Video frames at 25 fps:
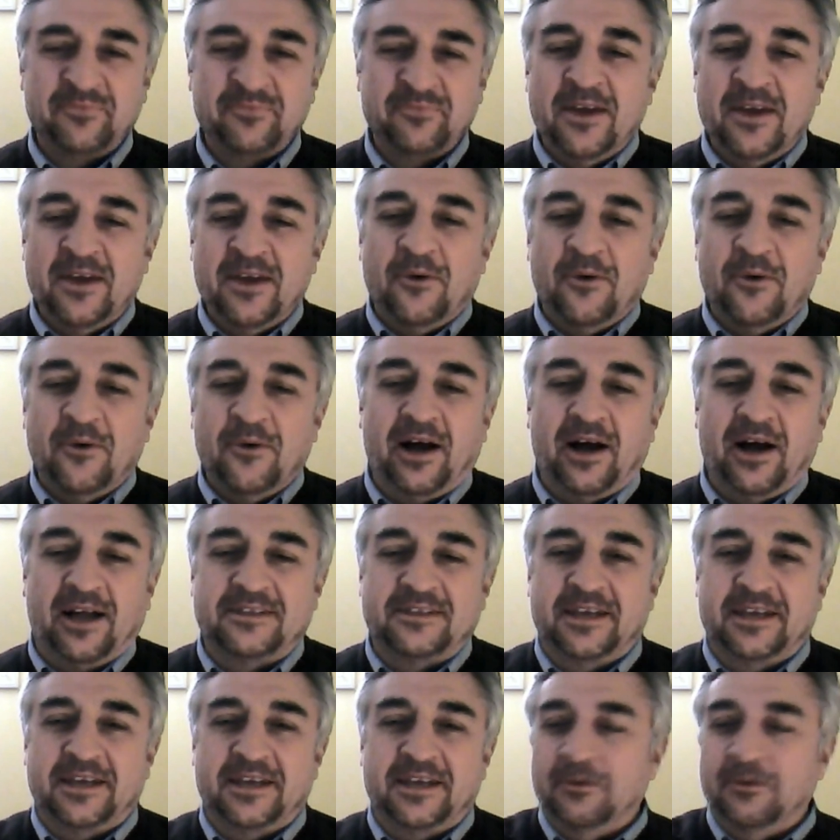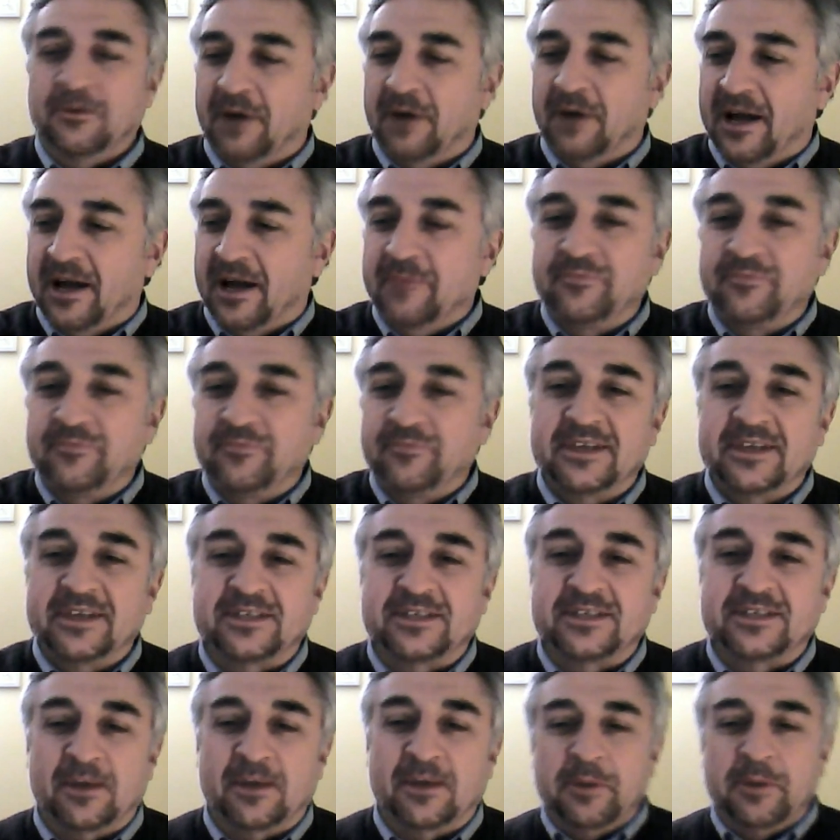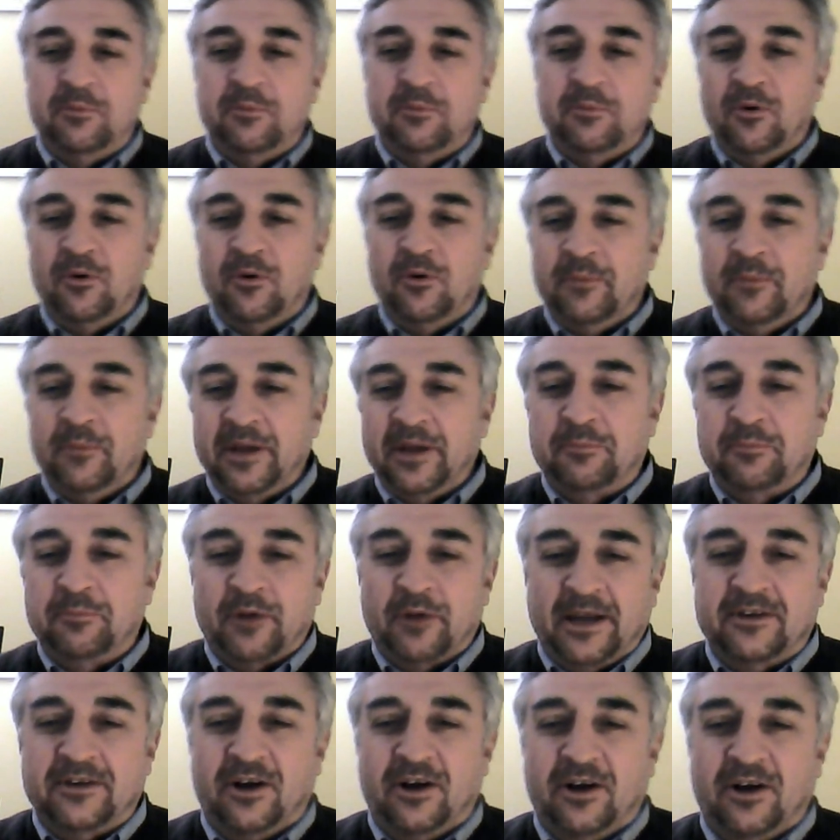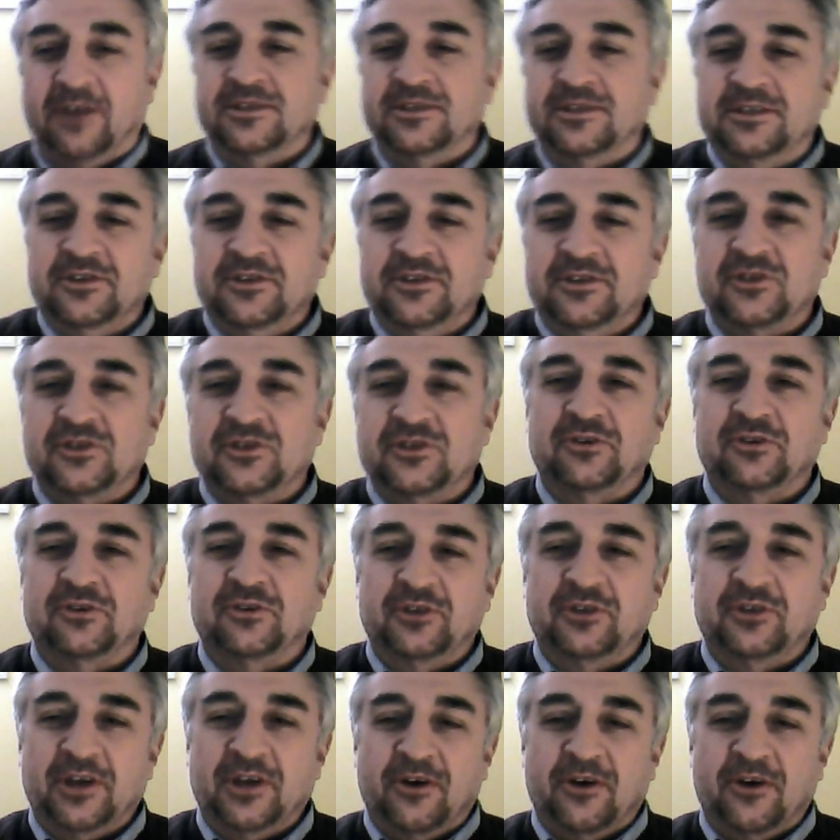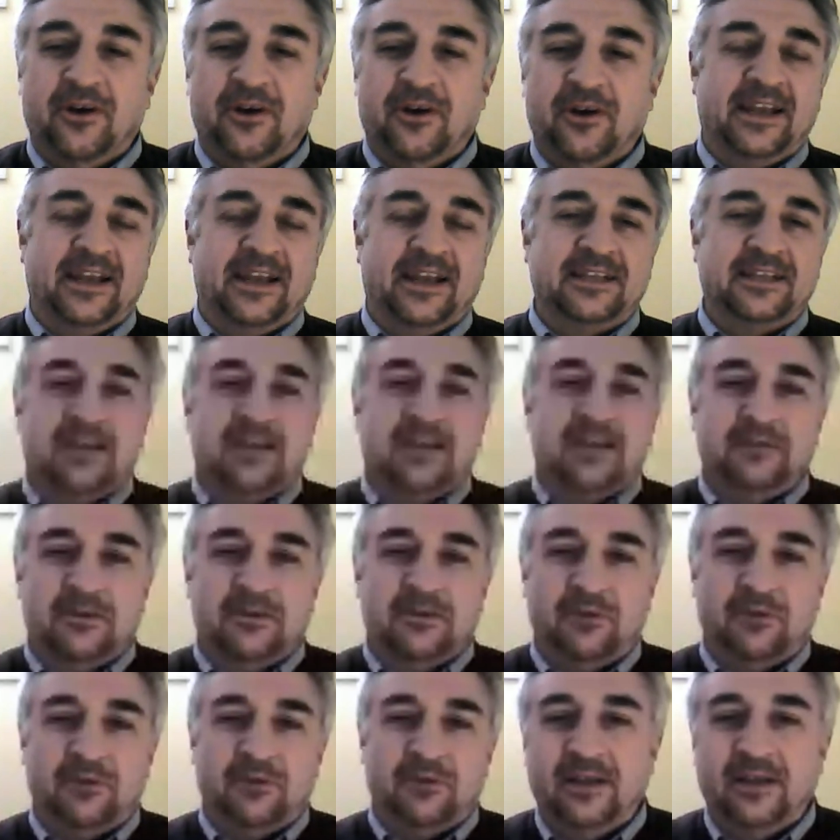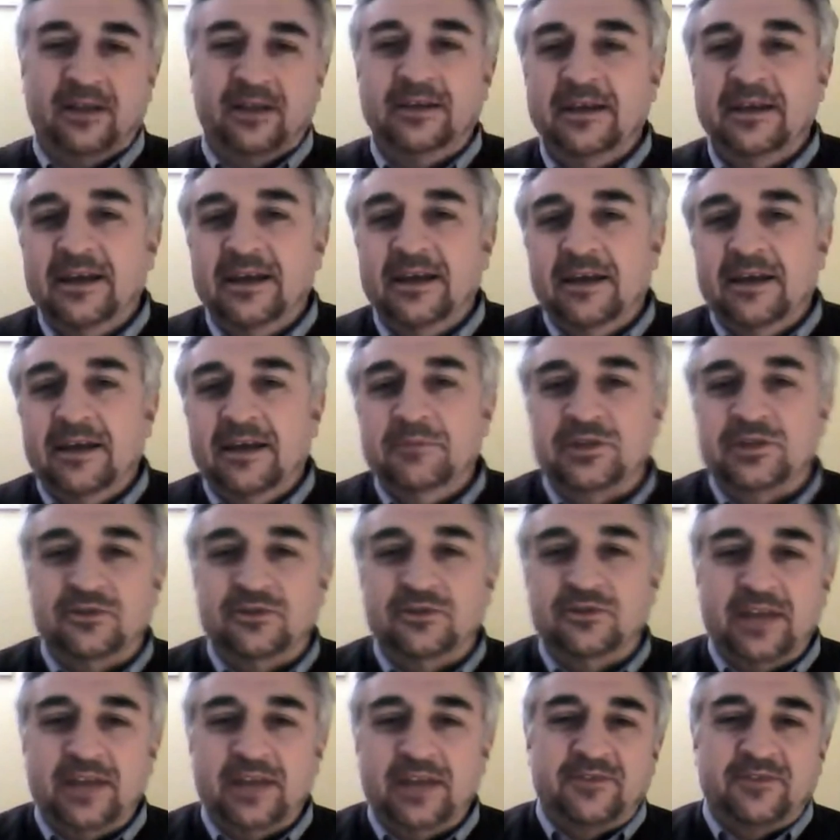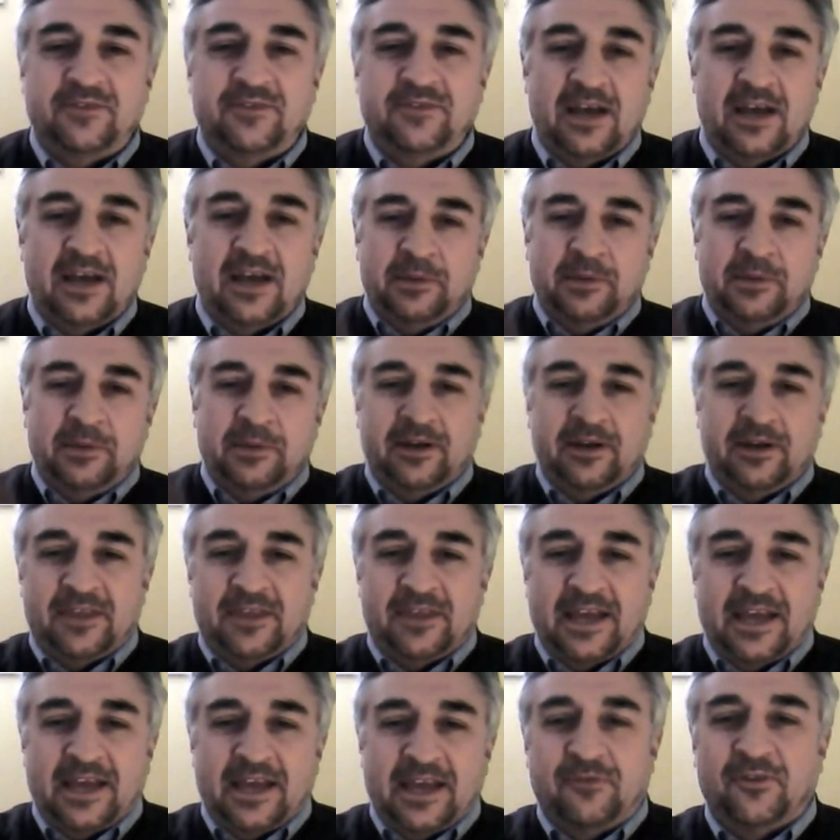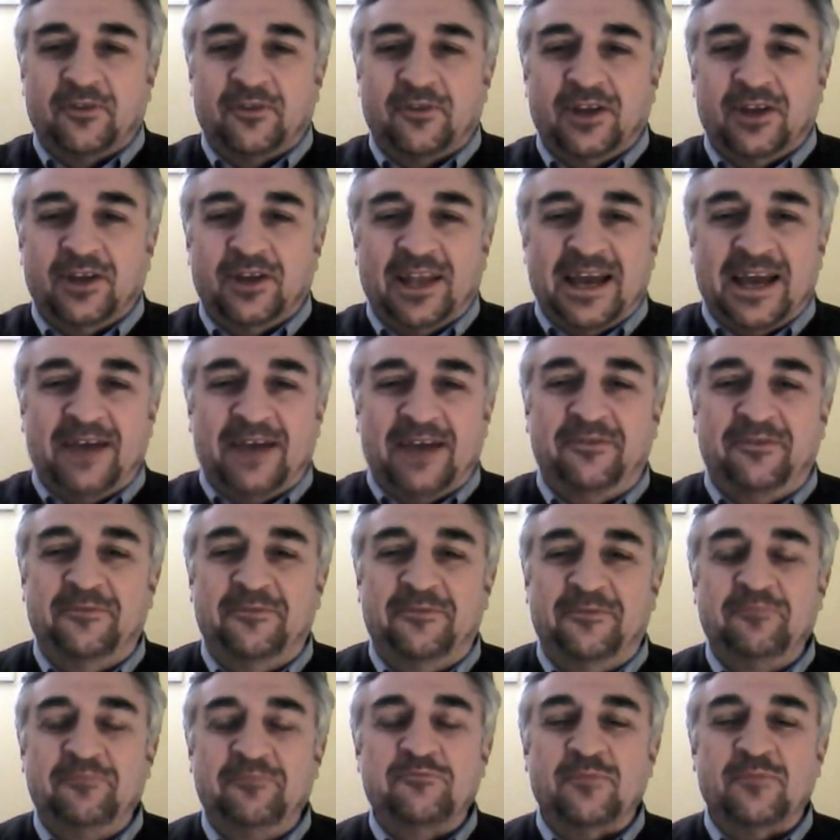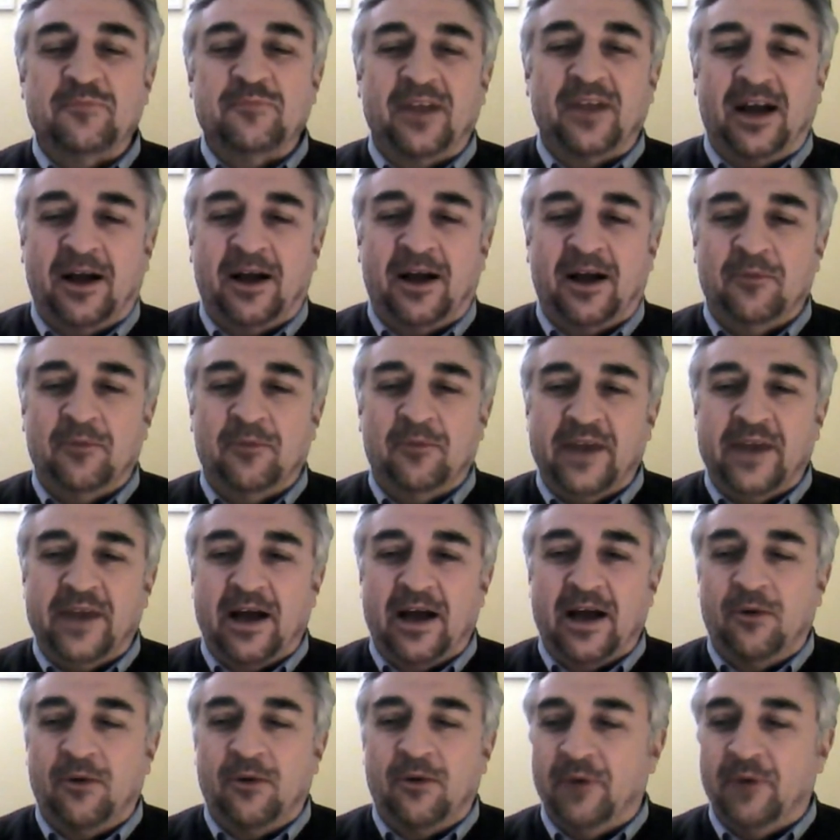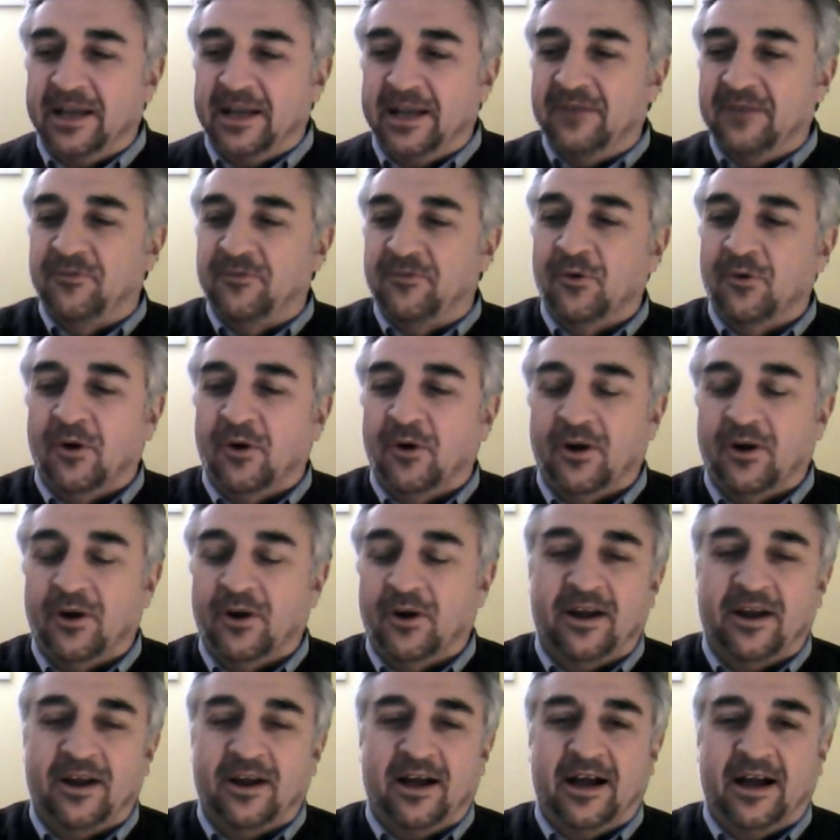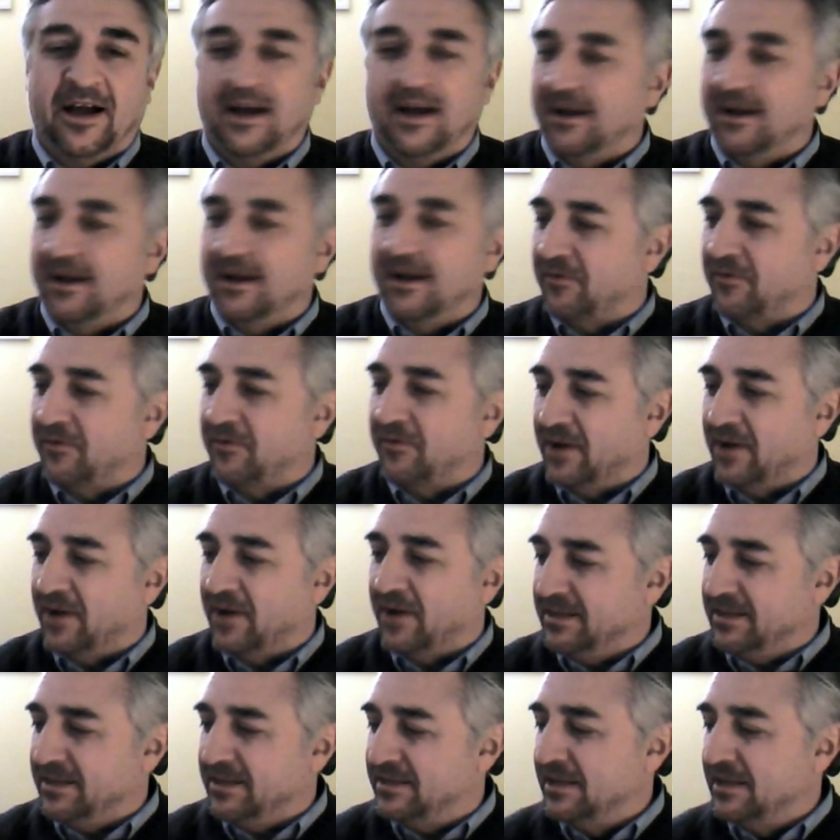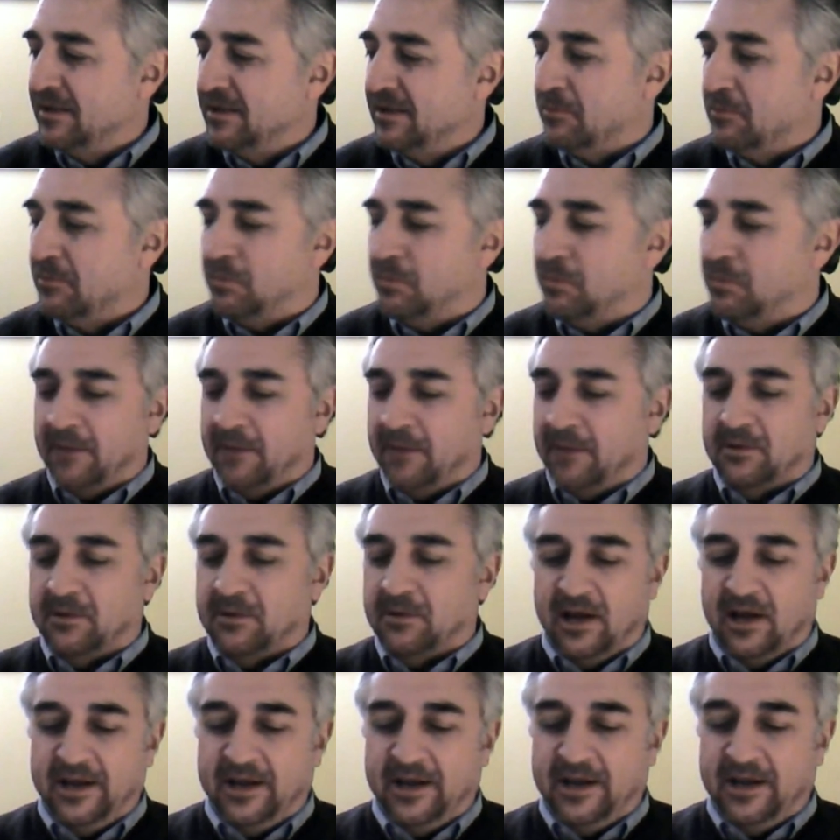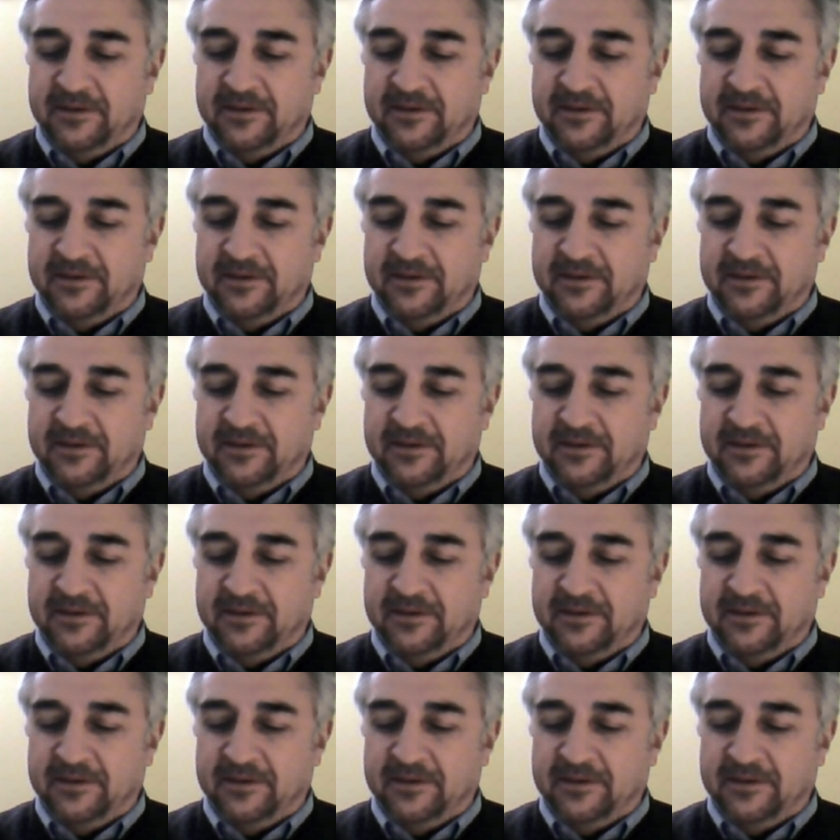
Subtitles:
Well, I'll tell you what. Some people will make prank calls into the studio anytime they want. Mr. Dave Tiberi, thank you for the laugh. I'm now waiting for our friend, Bob Klein.